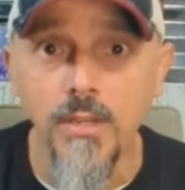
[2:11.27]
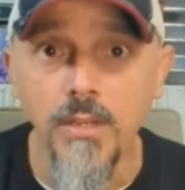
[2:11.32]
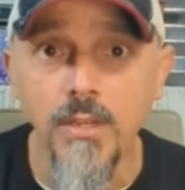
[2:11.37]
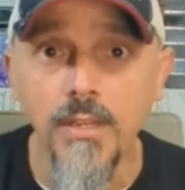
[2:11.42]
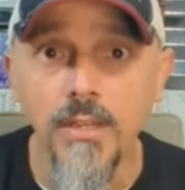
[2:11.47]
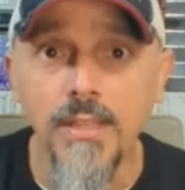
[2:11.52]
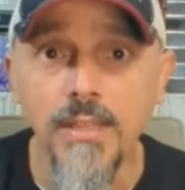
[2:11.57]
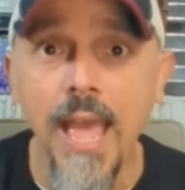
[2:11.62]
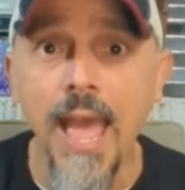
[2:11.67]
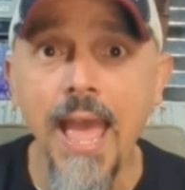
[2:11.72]

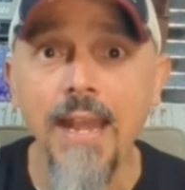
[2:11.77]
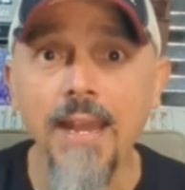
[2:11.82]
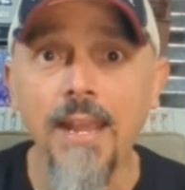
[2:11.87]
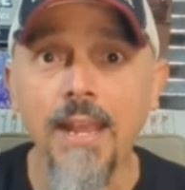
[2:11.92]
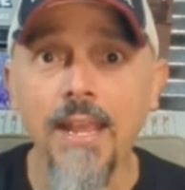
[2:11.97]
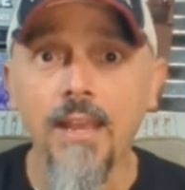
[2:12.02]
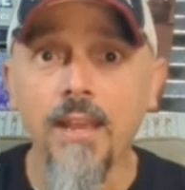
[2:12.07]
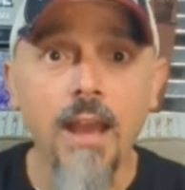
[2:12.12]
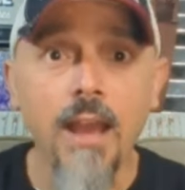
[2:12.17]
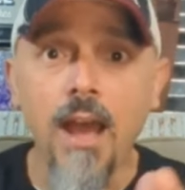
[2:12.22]
that
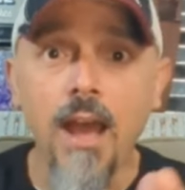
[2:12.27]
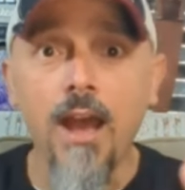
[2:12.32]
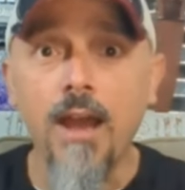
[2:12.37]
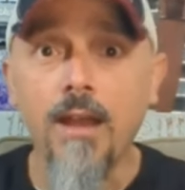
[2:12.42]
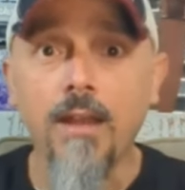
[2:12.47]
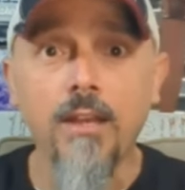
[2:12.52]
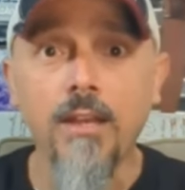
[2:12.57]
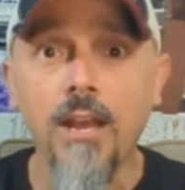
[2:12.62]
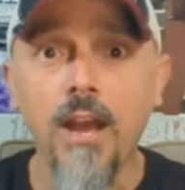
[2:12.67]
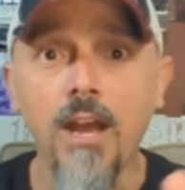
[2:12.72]
uh,
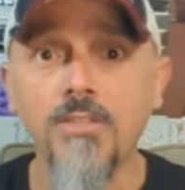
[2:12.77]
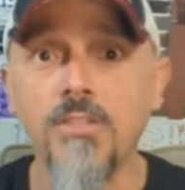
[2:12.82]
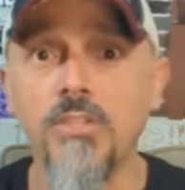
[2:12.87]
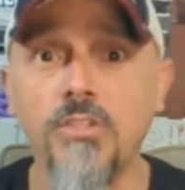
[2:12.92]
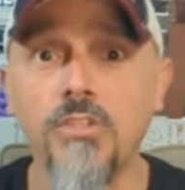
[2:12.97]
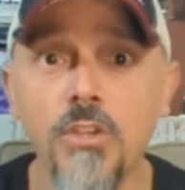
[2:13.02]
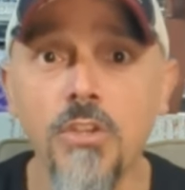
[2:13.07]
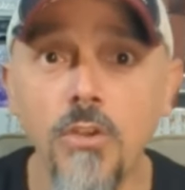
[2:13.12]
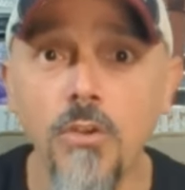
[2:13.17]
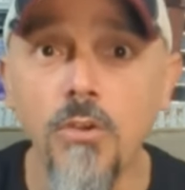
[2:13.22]

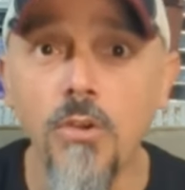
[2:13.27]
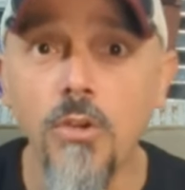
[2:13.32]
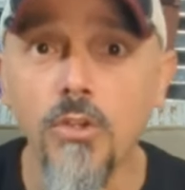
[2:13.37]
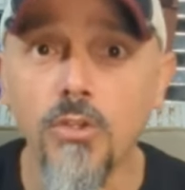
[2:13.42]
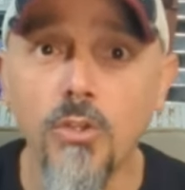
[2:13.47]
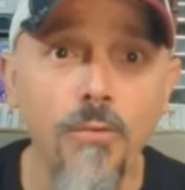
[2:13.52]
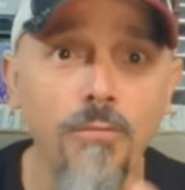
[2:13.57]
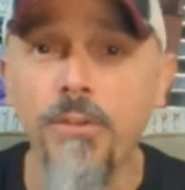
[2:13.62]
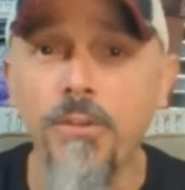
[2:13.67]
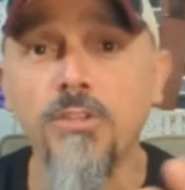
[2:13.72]
causes you
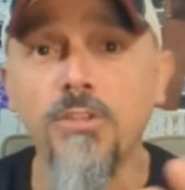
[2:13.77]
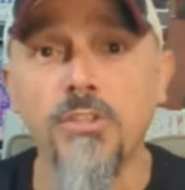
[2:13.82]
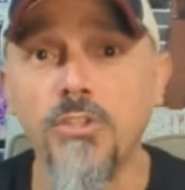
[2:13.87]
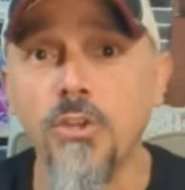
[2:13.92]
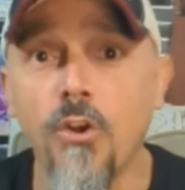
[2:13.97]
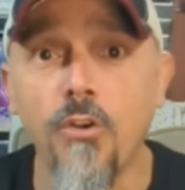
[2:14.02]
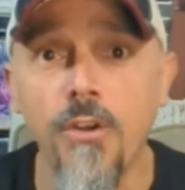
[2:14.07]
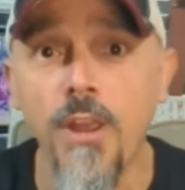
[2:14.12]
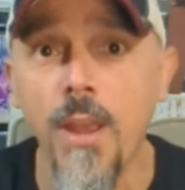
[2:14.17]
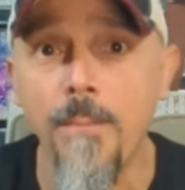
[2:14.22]
to feel
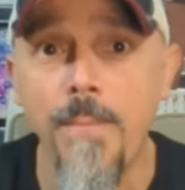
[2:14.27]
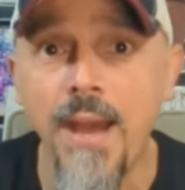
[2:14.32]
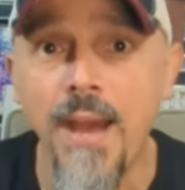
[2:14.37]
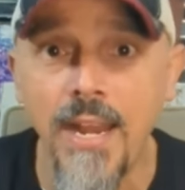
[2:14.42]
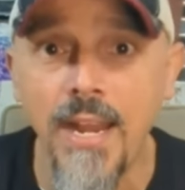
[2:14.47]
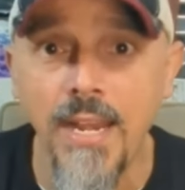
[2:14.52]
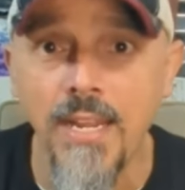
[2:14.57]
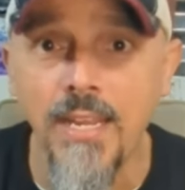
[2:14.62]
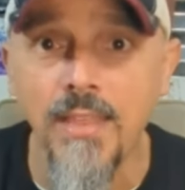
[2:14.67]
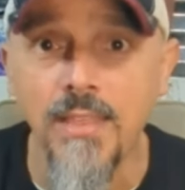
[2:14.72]
sorry about
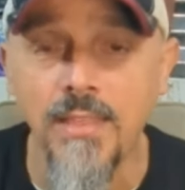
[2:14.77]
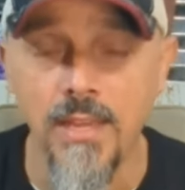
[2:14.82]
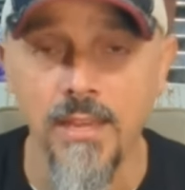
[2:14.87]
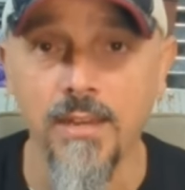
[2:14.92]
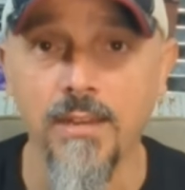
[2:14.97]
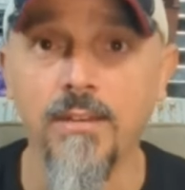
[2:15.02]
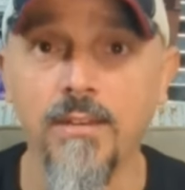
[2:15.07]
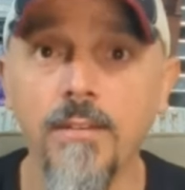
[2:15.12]
anything?